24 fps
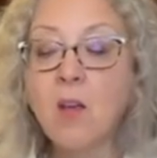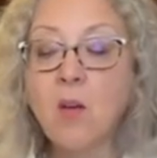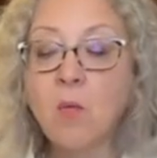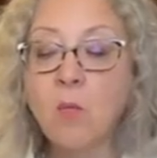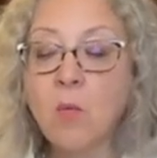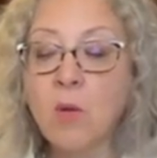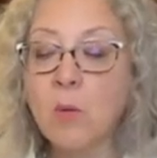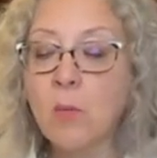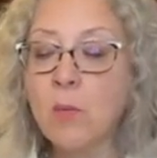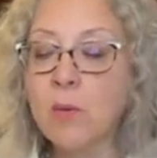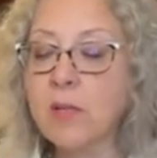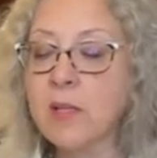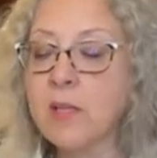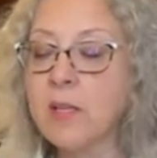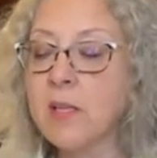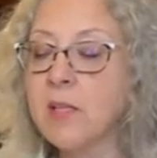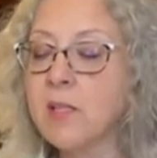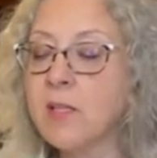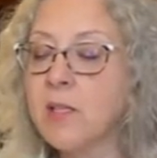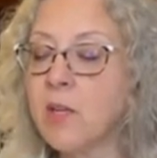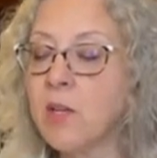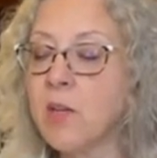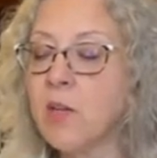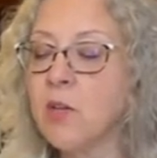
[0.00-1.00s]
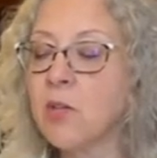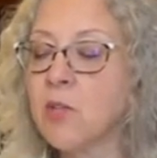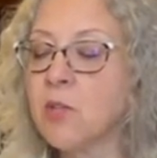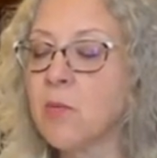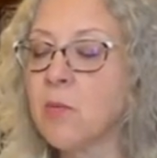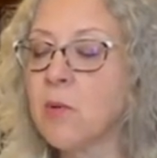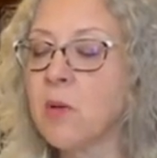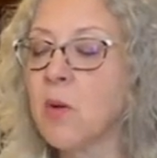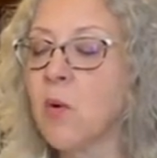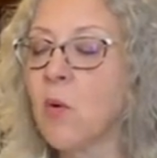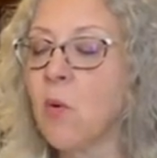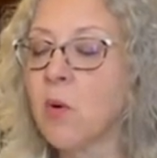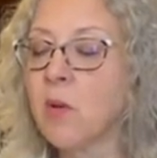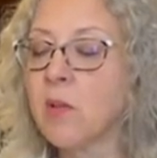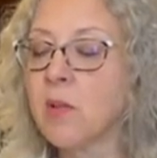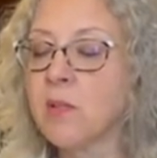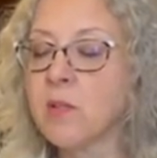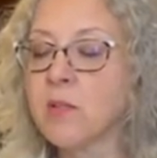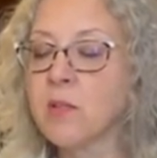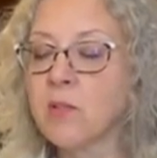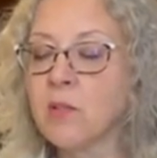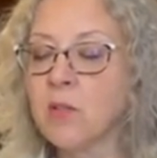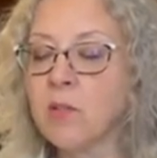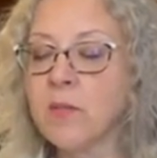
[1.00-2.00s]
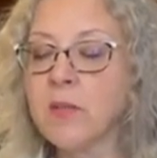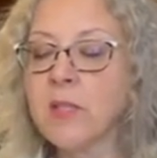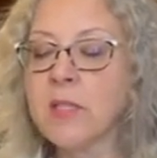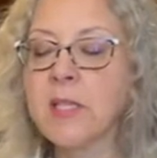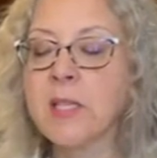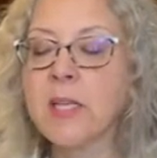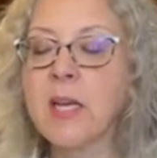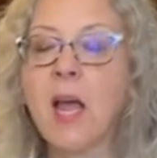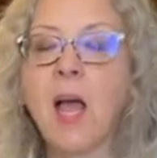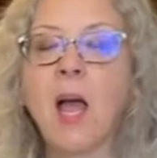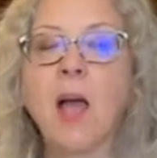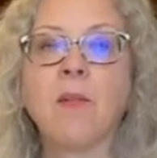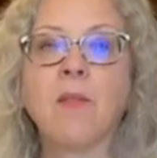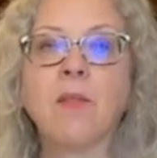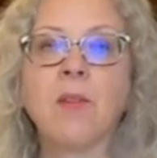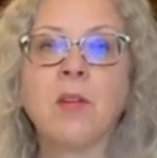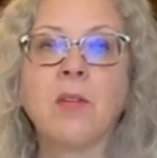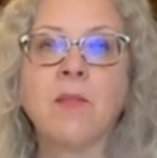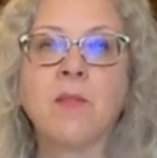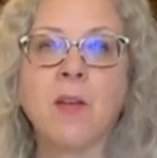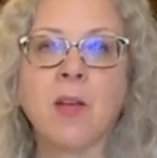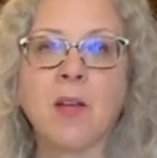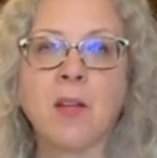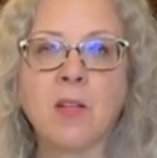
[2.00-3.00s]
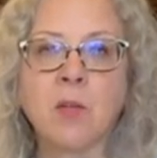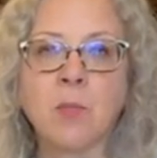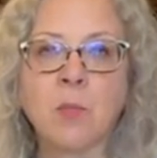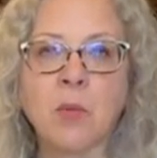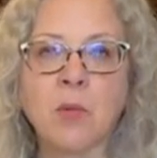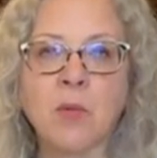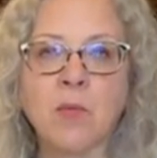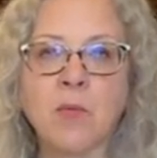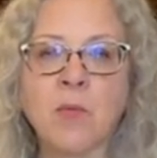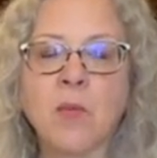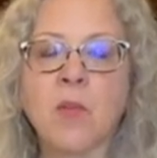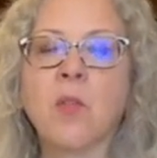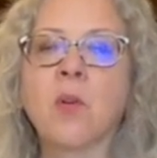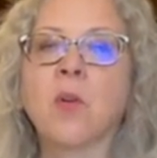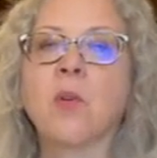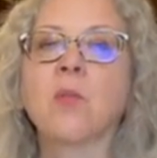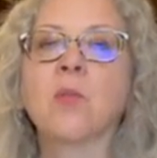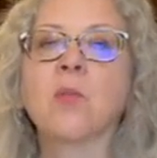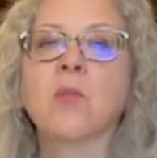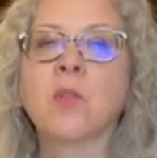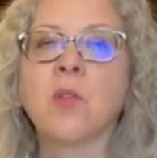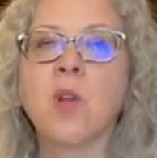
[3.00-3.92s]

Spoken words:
We will continue to record the service and have it available for those